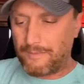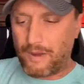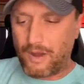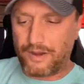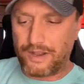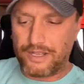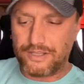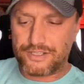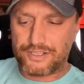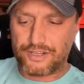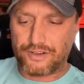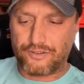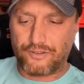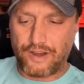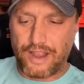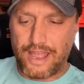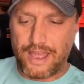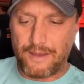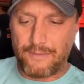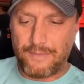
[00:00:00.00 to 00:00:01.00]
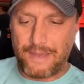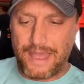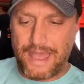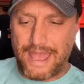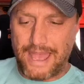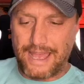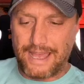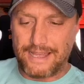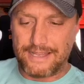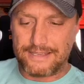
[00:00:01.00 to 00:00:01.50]
on Instagram
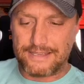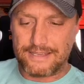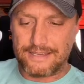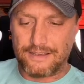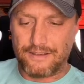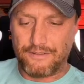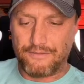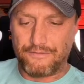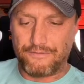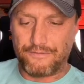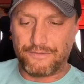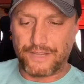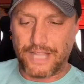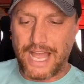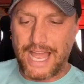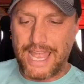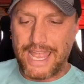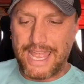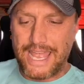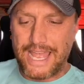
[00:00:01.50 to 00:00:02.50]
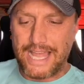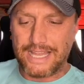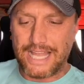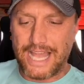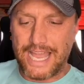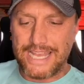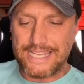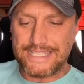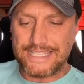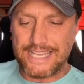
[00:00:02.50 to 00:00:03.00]
at
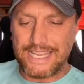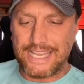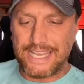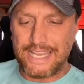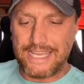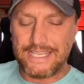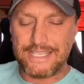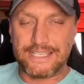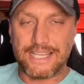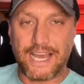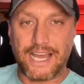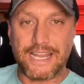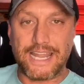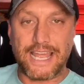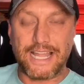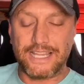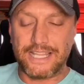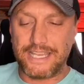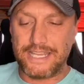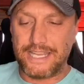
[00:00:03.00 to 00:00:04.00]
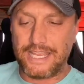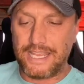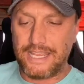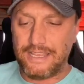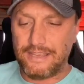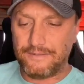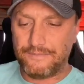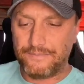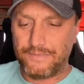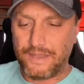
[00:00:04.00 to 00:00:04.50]

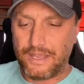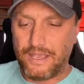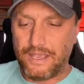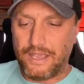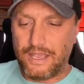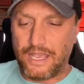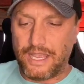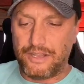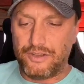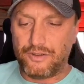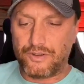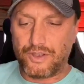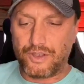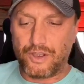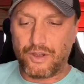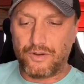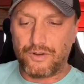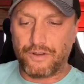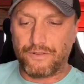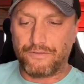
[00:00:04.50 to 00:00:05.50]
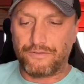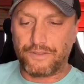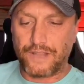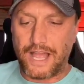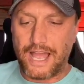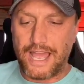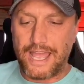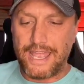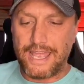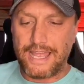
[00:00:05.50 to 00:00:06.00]
FLY-LITE.LED, and you can go to
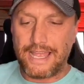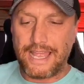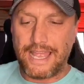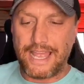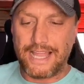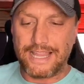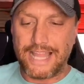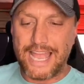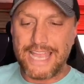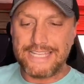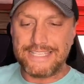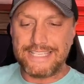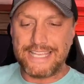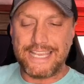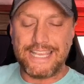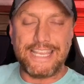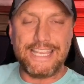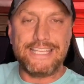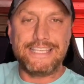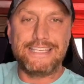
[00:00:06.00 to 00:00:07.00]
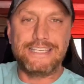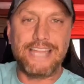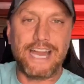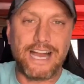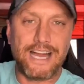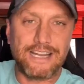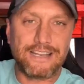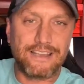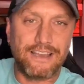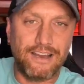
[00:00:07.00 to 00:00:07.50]

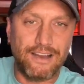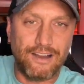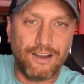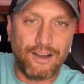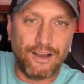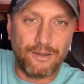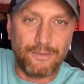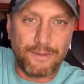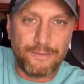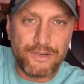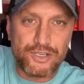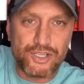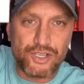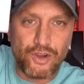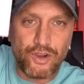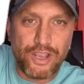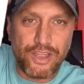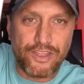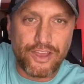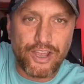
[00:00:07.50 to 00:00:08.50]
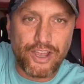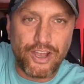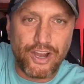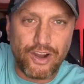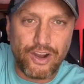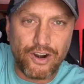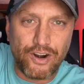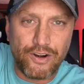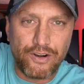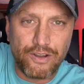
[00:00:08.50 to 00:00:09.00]
FLY-LITE.com. Let me show you the
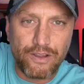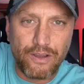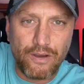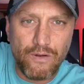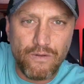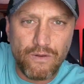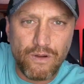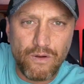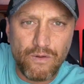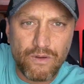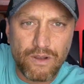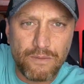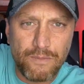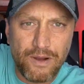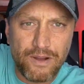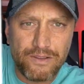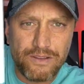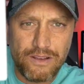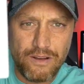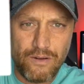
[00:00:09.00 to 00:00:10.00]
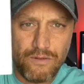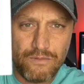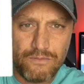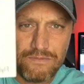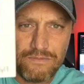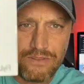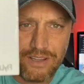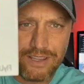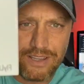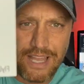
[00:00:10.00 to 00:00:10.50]
card. Oh, come on. Oh,
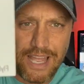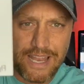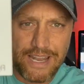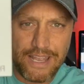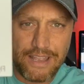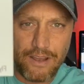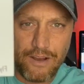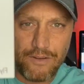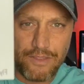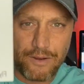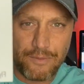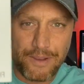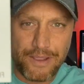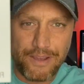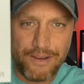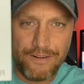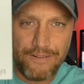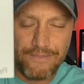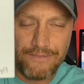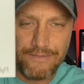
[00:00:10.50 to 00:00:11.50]
the lighting. Oh, there we go.